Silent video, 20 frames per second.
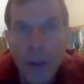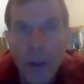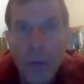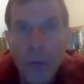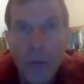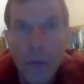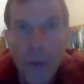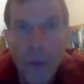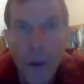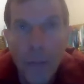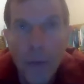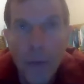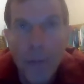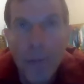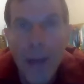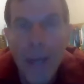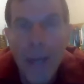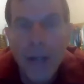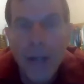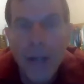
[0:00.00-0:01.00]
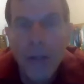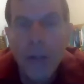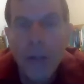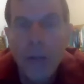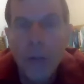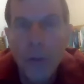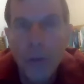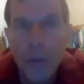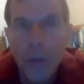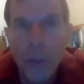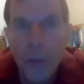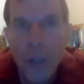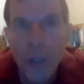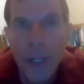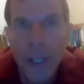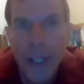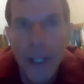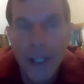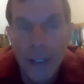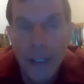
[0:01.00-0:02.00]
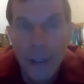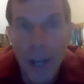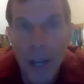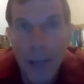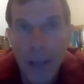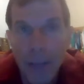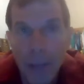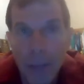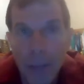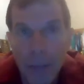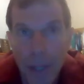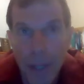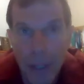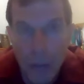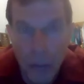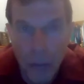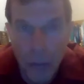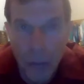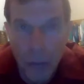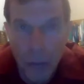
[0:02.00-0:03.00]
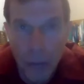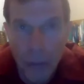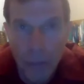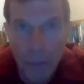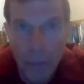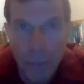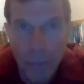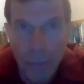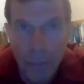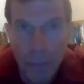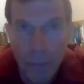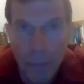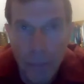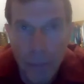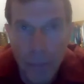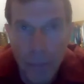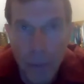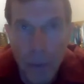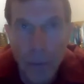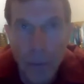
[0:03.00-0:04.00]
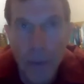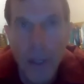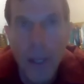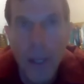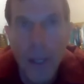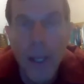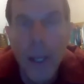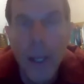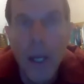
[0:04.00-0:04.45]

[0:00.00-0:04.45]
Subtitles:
from the medical community on a timely basis. Okay,